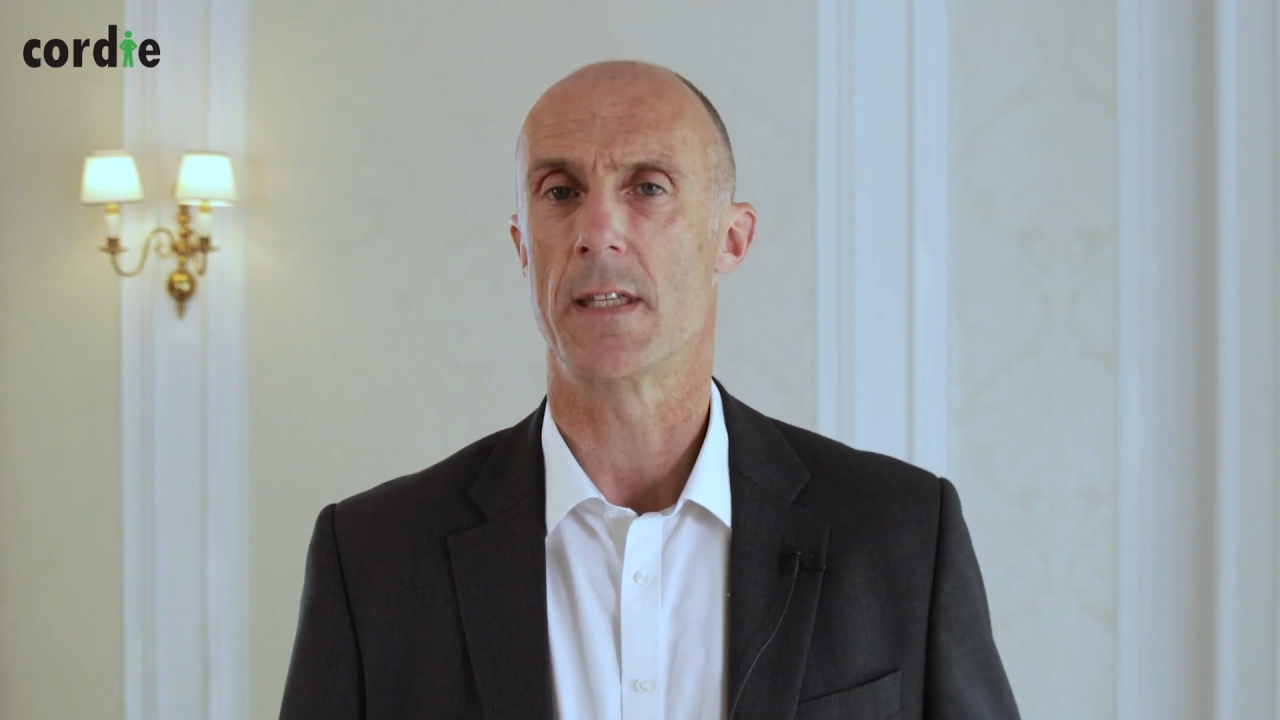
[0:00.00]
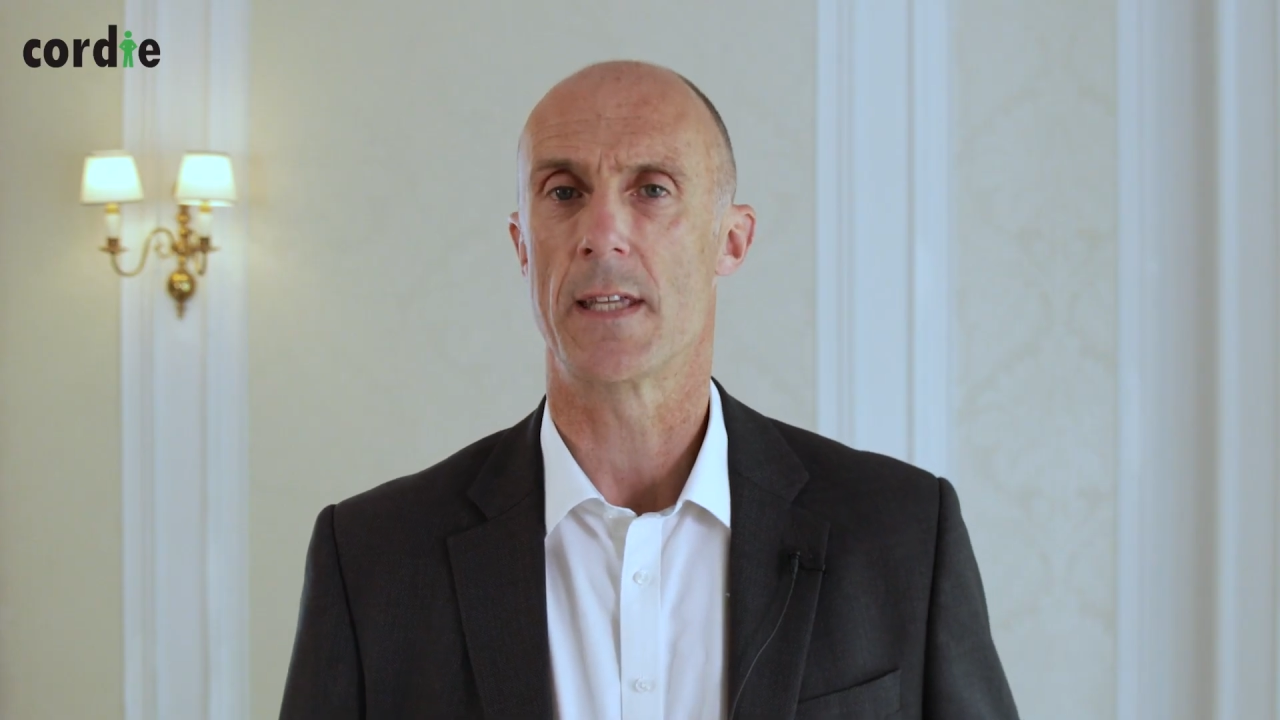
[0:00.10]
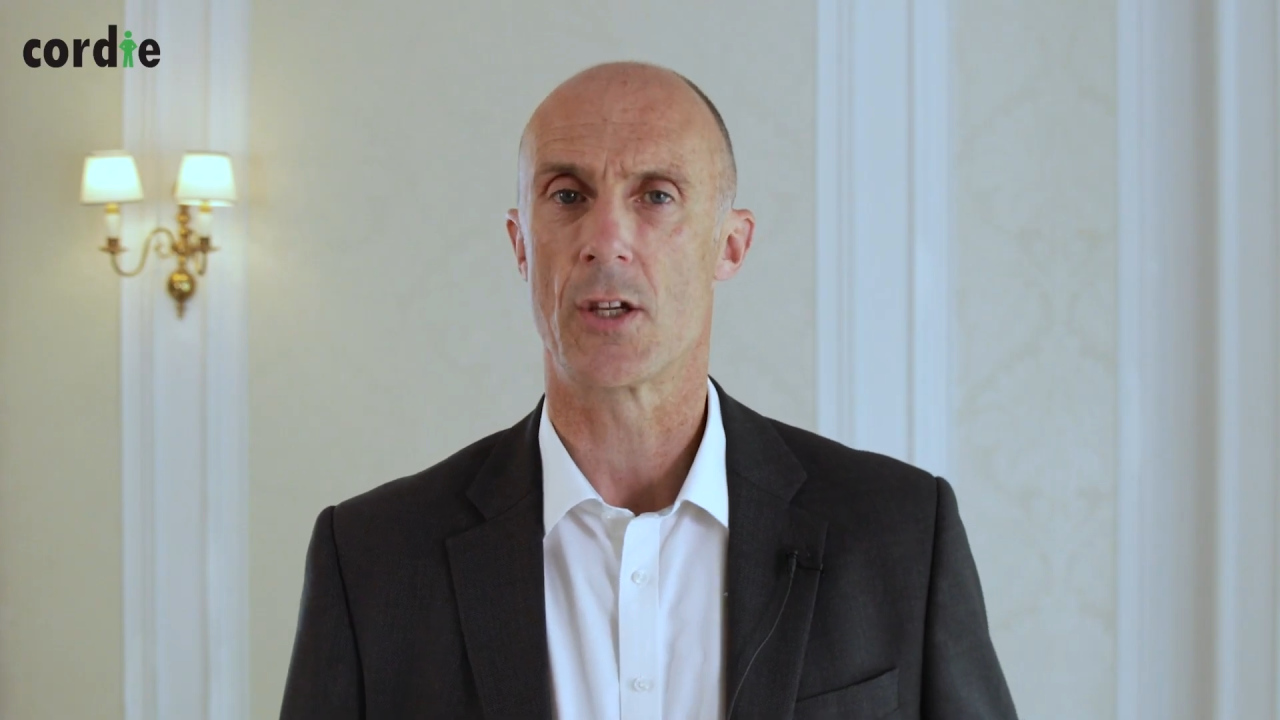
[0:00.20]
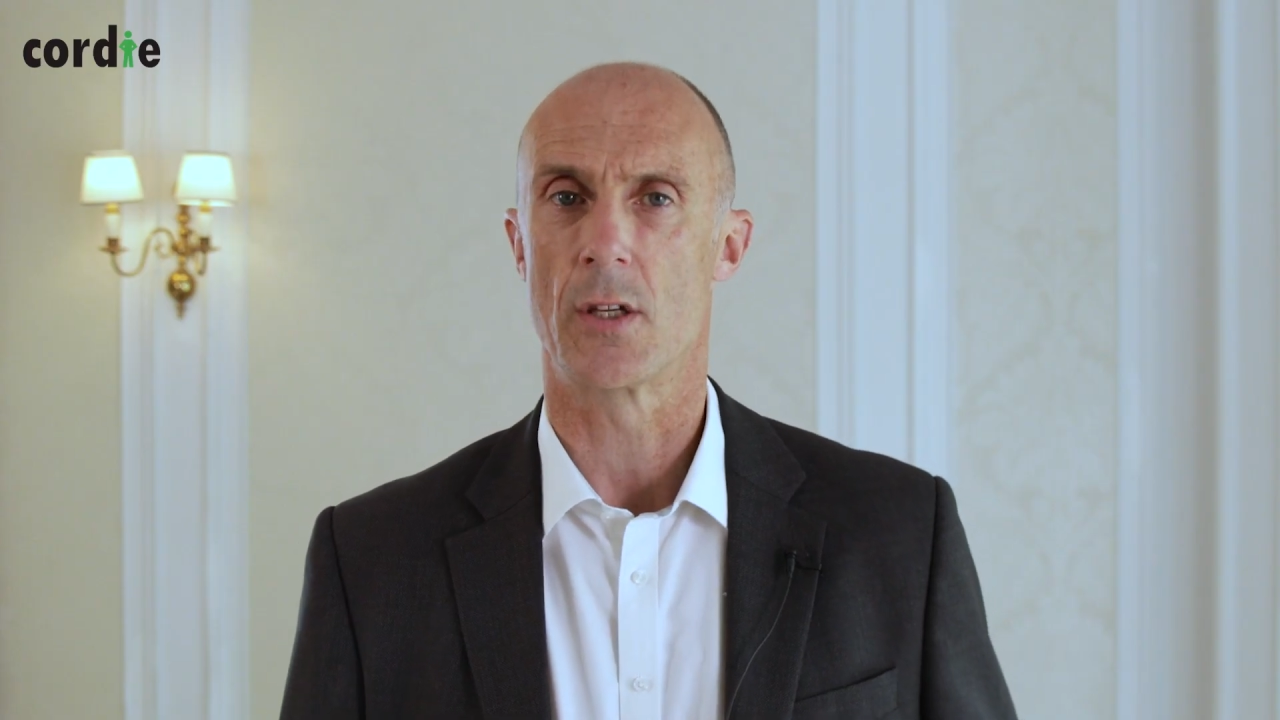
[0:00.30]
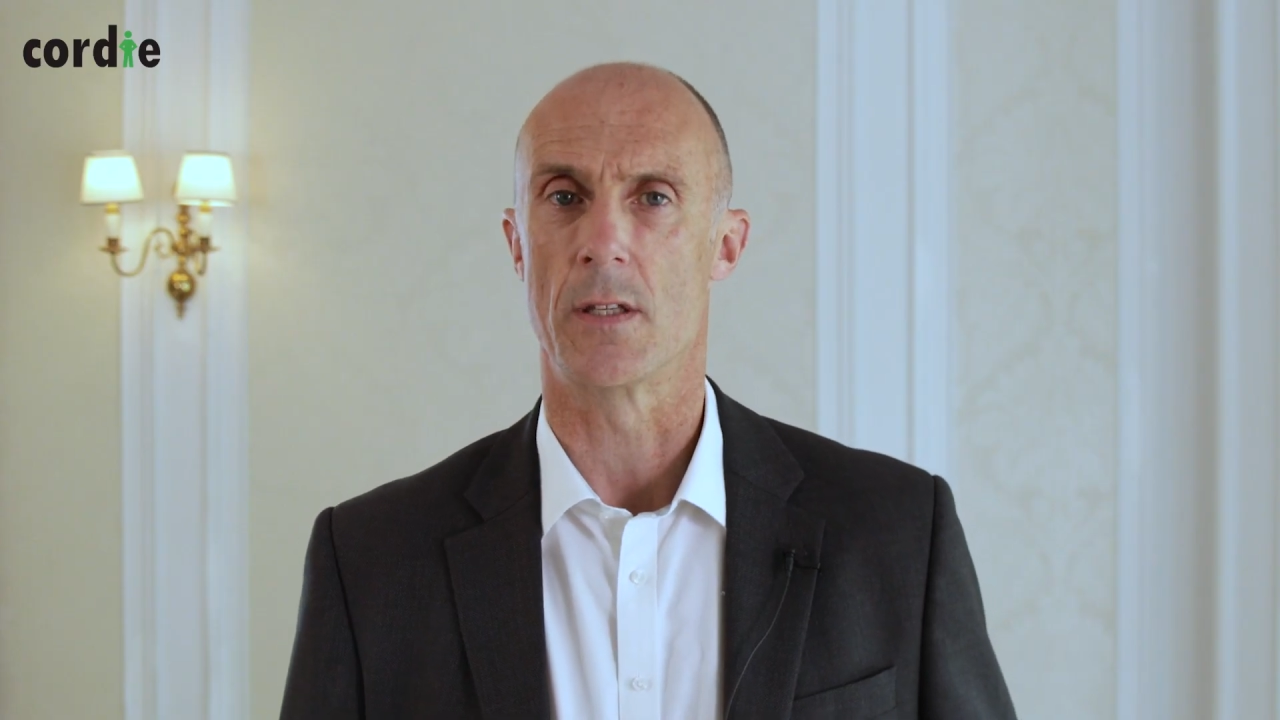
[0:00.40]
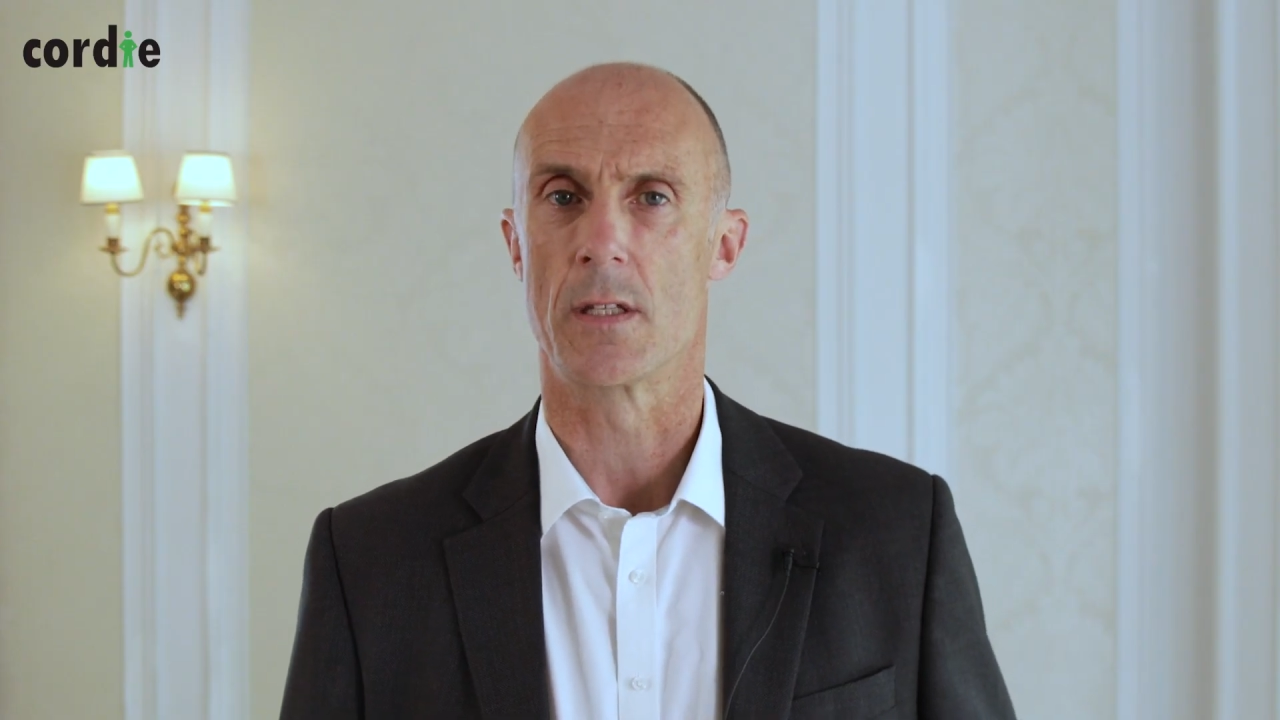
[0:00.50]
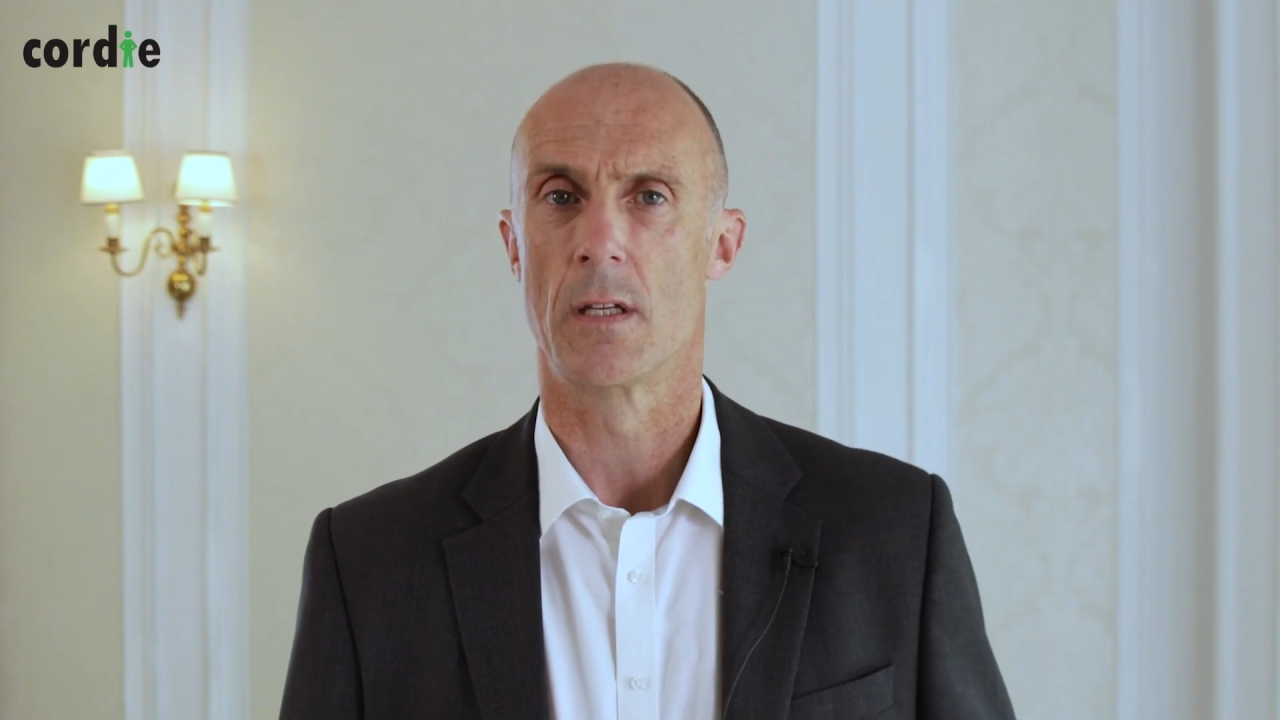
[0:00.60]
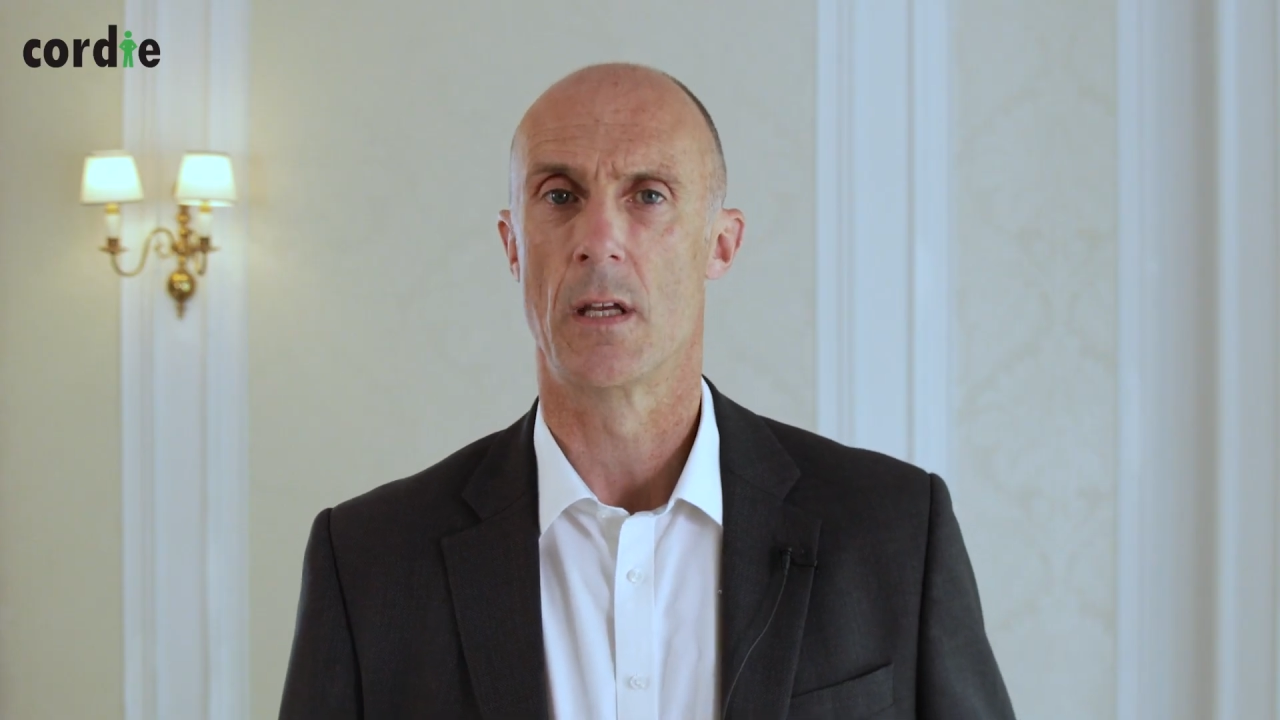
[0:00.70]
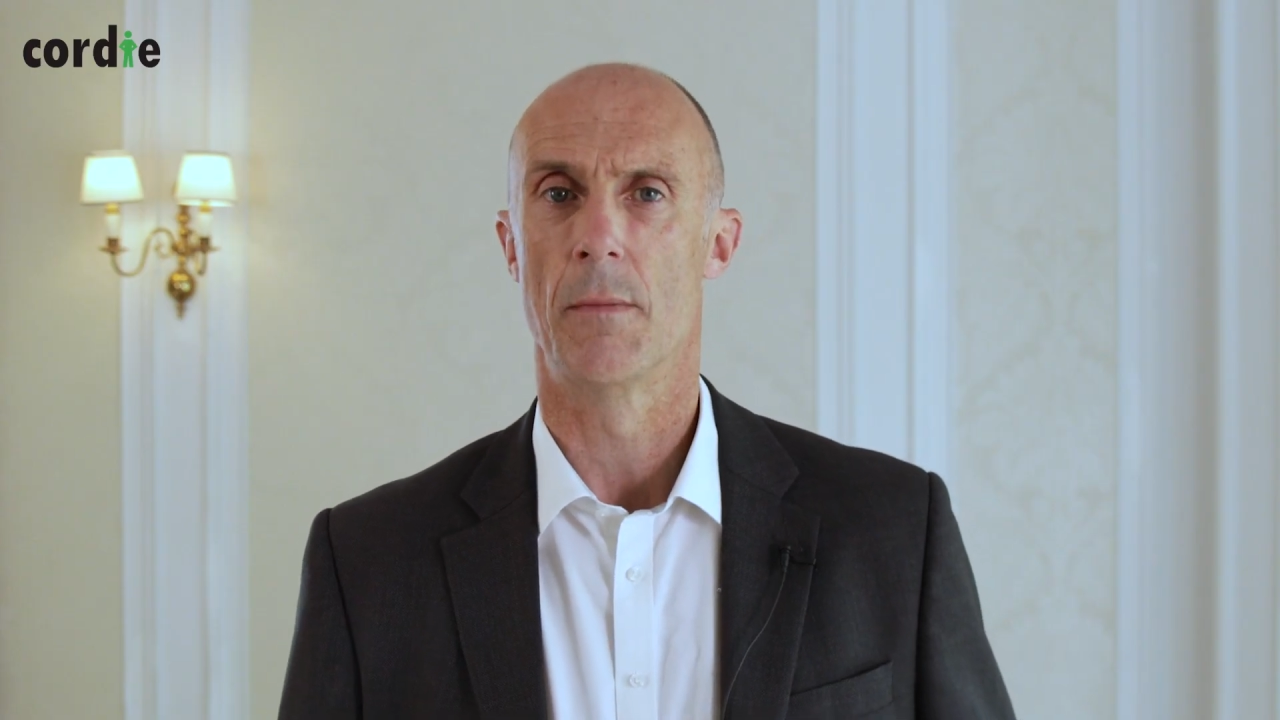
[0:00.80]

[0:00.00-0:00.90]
sessions,